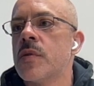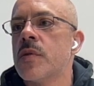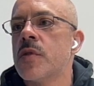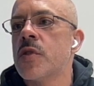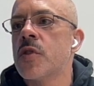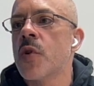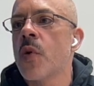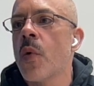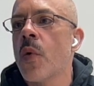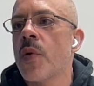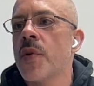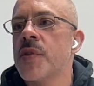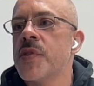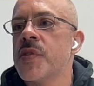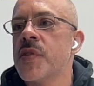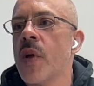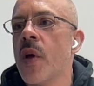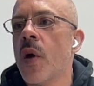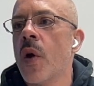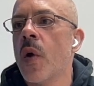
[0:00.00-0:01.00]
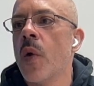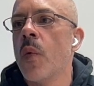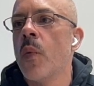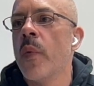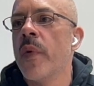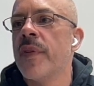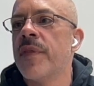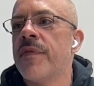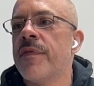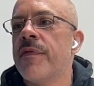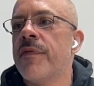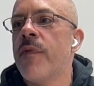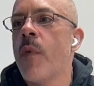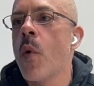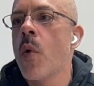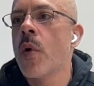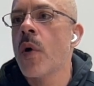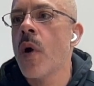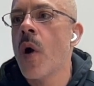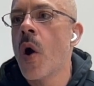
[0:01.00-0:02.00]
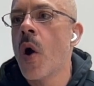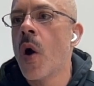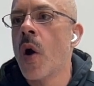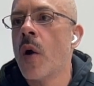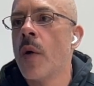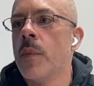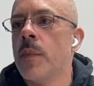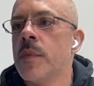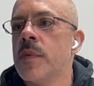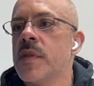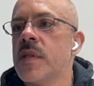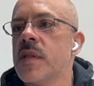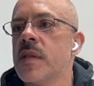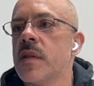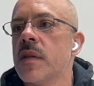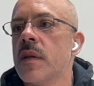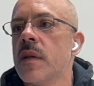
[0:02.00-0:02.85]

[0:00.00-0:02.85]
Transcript: torso with 4 arms,